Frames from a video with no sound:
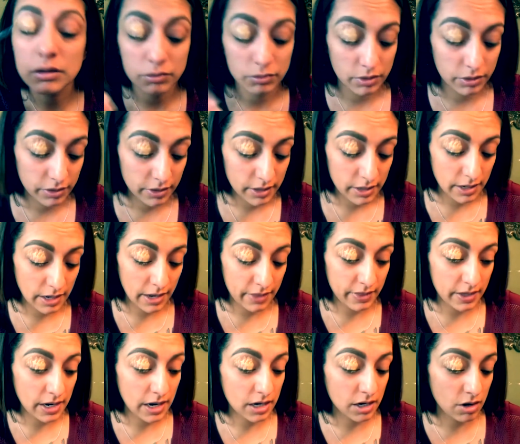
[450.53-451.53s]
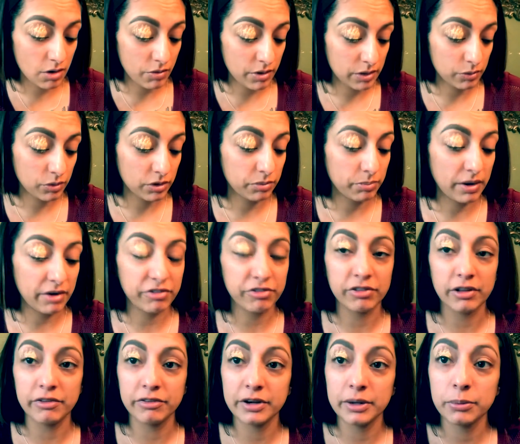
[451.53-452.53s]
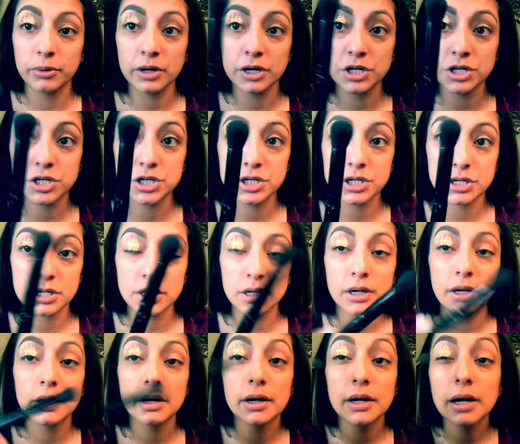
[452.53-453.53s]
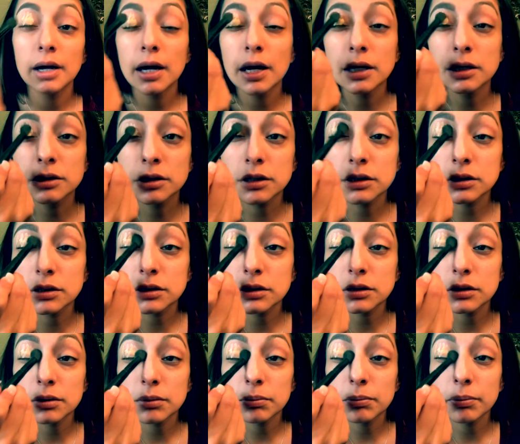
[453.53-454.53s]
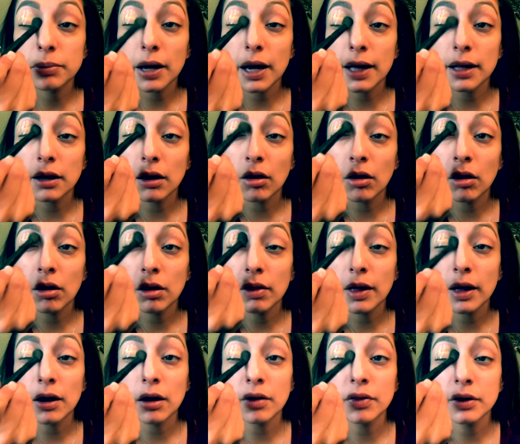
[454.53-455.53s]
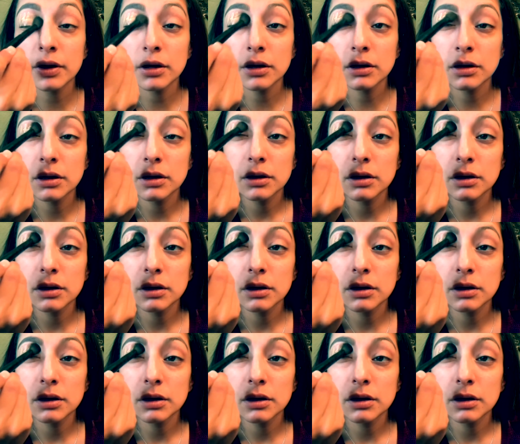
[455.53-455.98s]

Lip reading: with it. And then I go in with my fluffy brush and just pat all that on there.